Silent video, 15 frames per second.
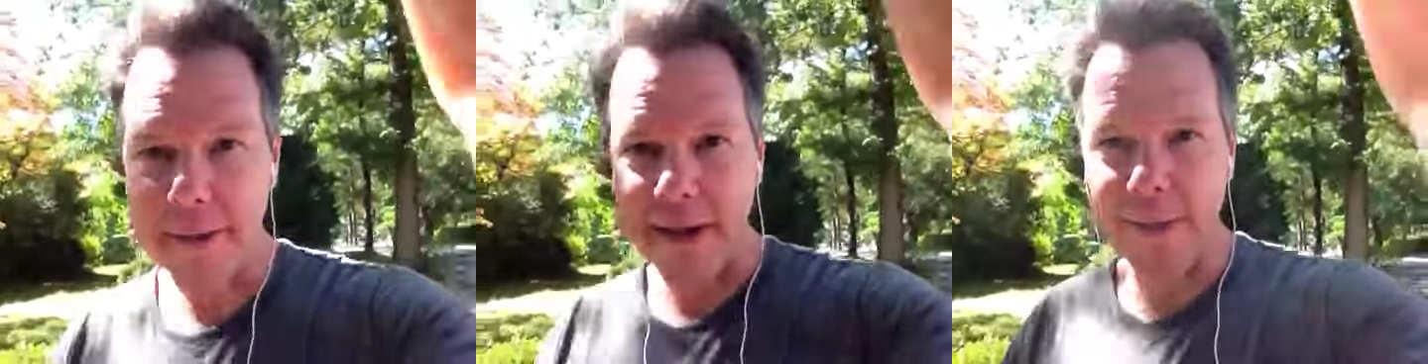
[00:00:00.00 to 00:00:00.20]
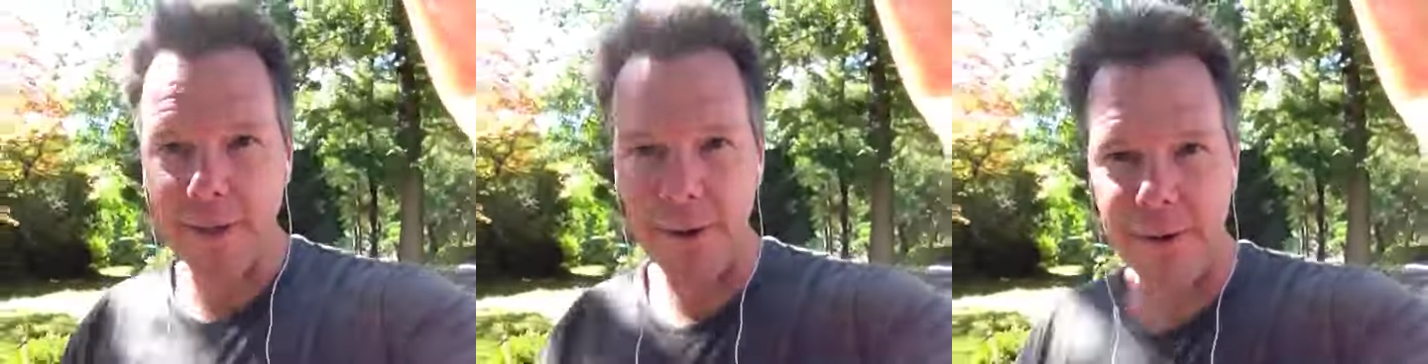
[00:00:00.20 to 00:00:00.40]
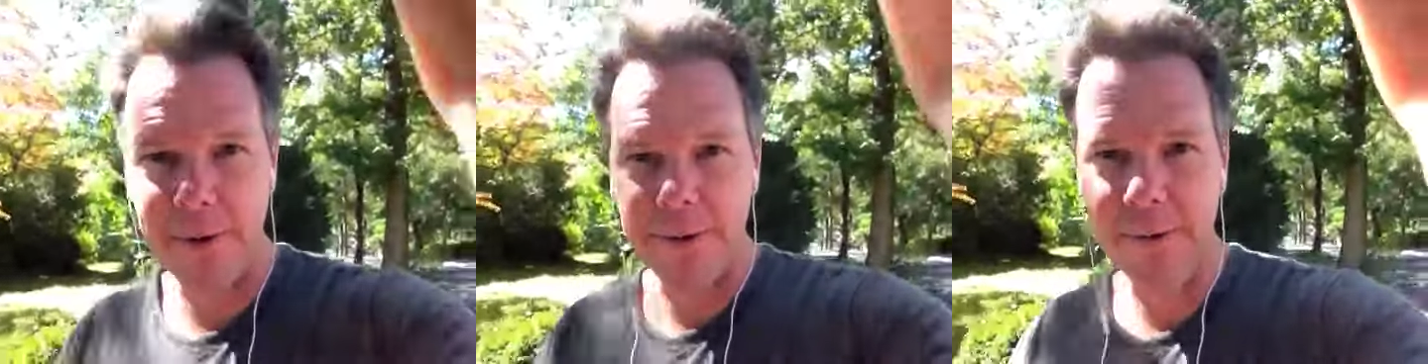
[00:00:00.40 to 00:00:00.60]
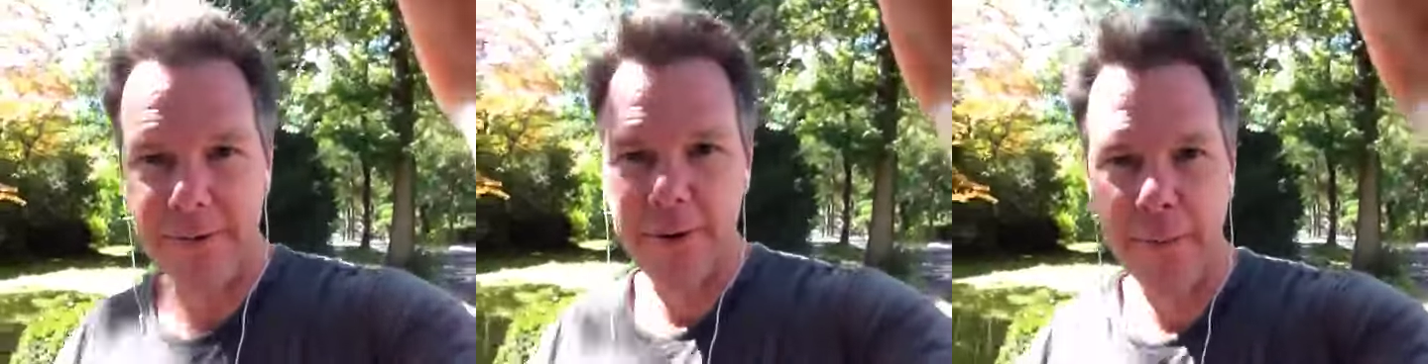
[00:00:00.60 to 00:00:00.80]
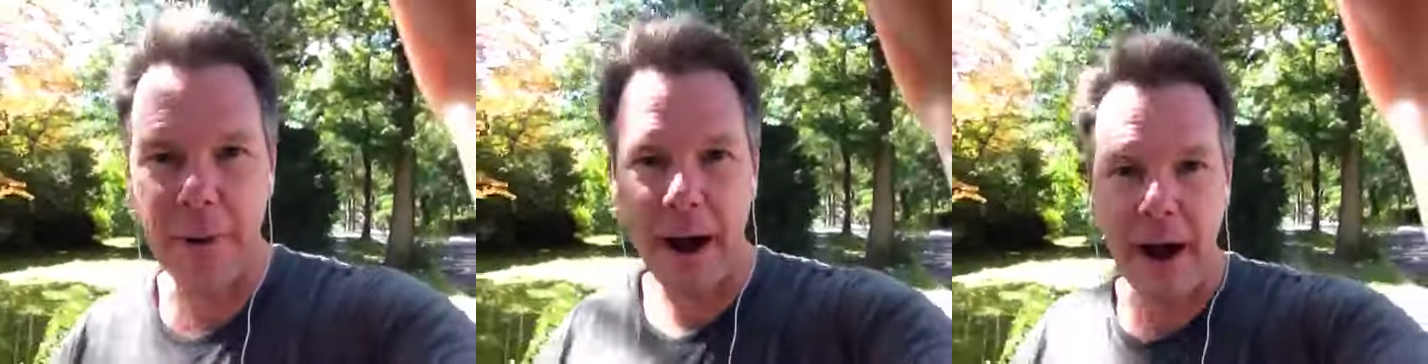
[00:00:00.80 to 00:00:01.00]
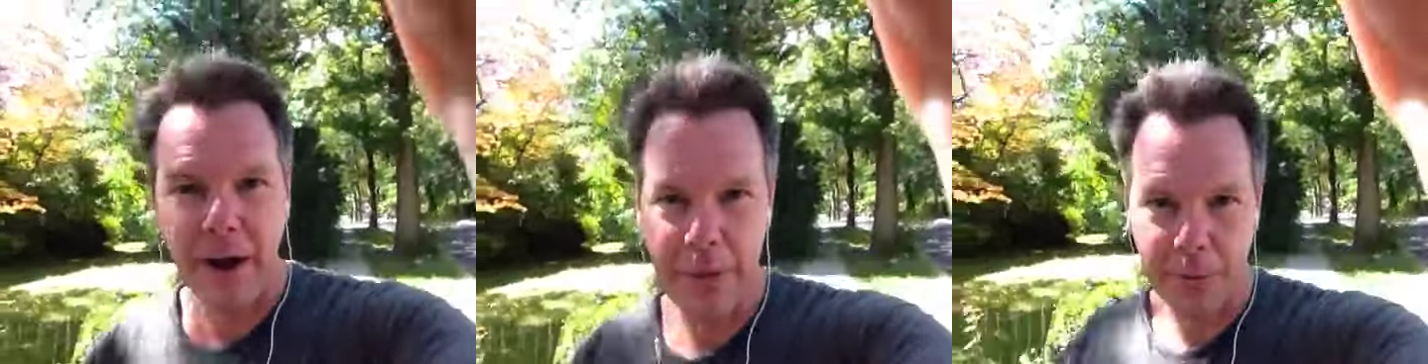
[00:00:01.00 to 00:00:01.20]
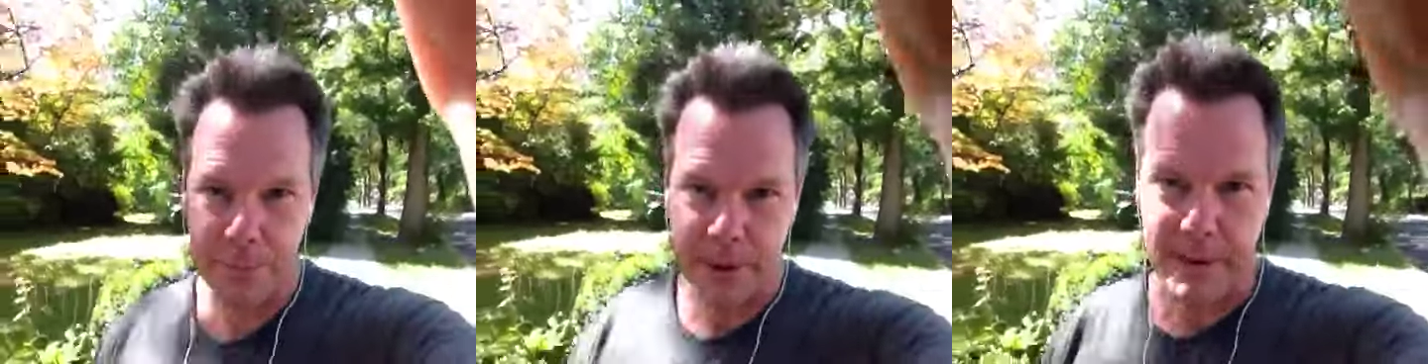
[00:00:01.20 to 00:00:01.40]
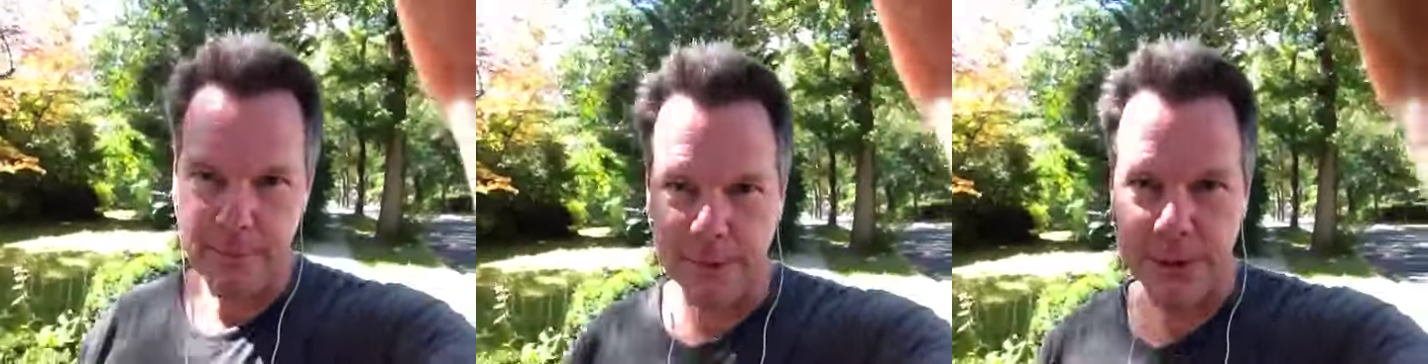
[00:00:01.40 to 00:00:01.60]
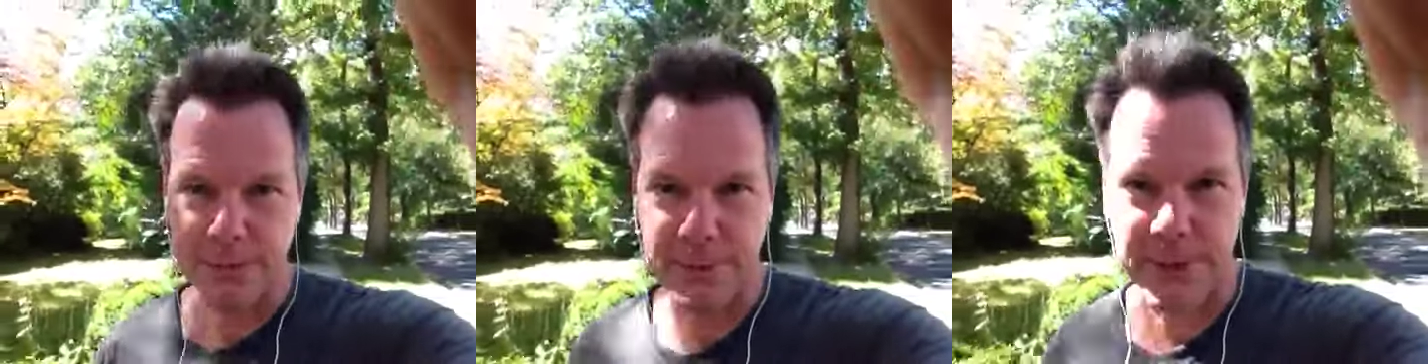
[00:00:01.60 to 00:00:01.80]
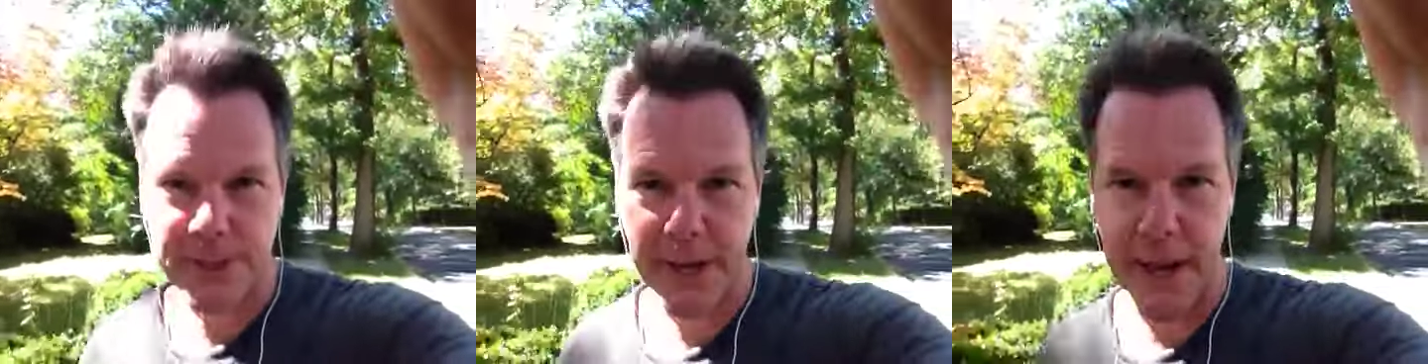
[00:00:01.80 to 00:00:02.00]
they learn from other people's
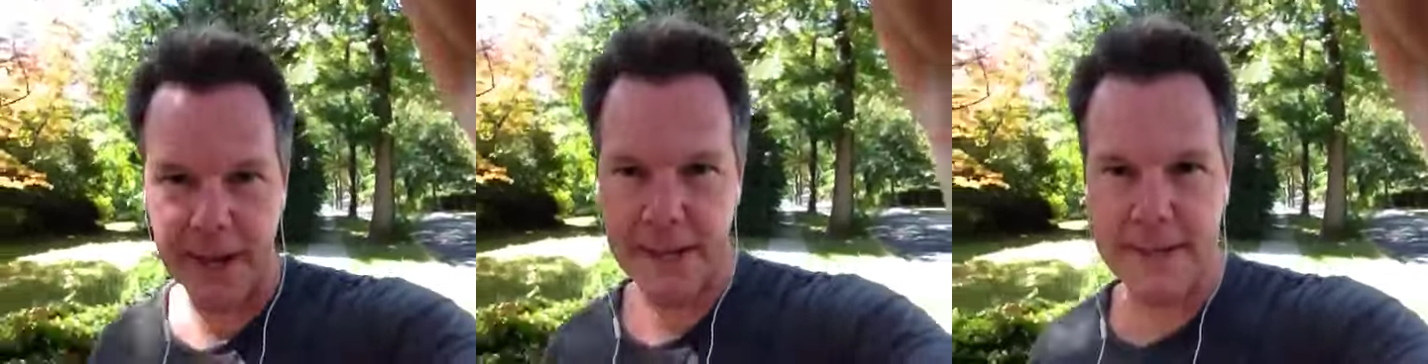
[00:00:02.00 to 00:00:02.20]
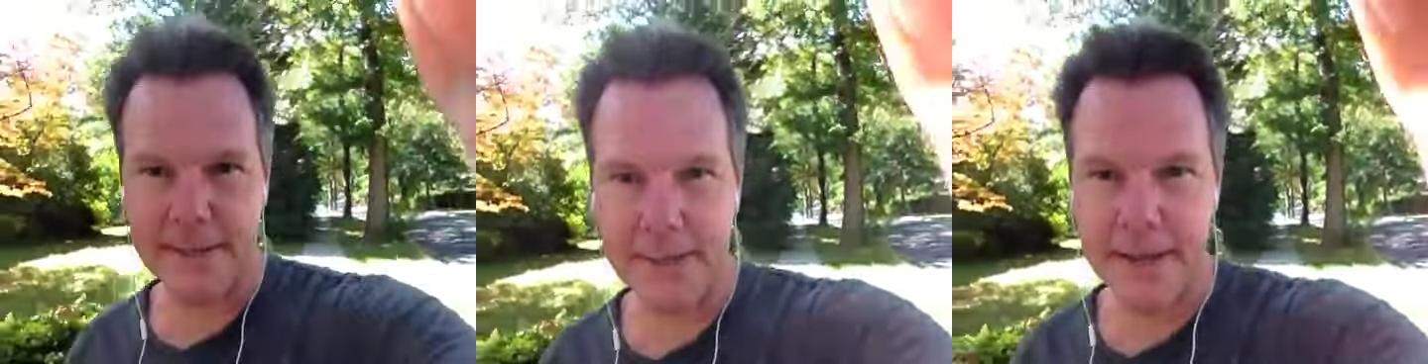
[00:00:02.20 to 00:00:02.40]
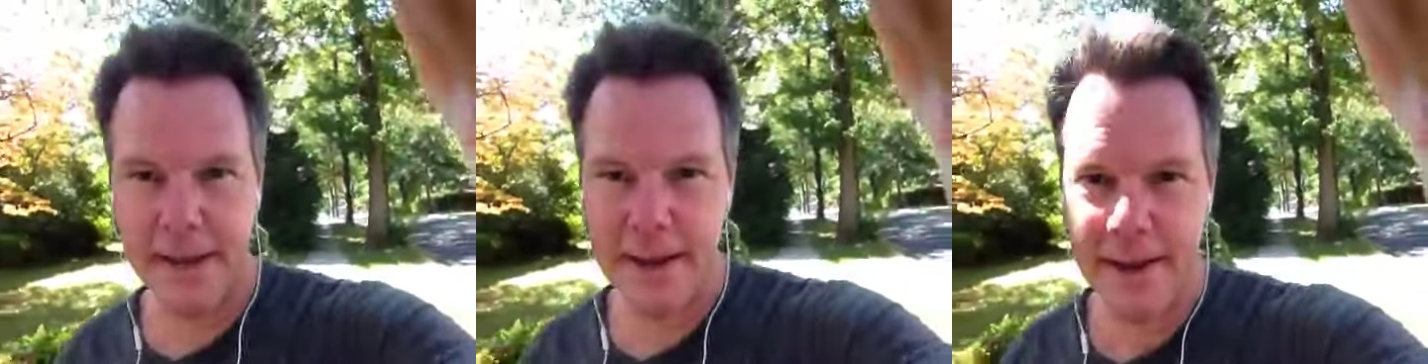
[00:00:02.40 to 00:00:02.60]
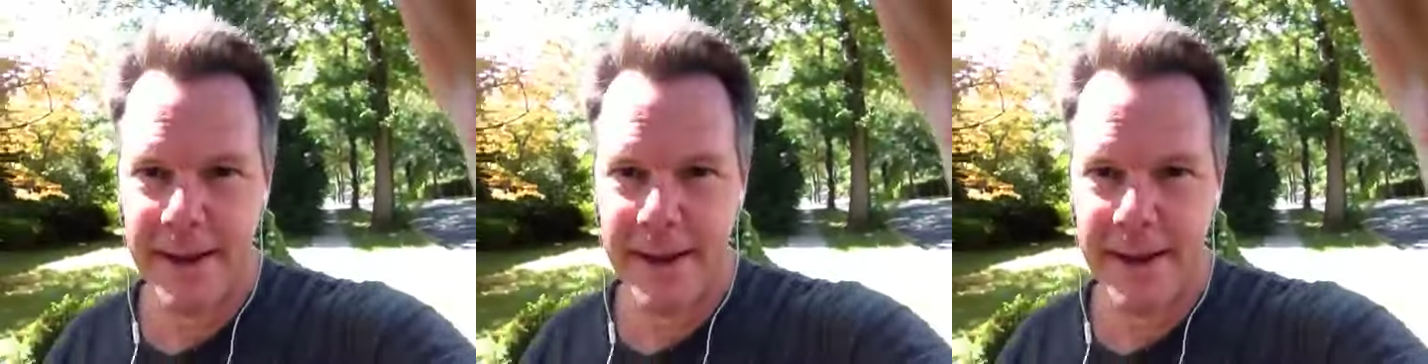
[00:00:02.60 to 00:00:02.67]
mistakes?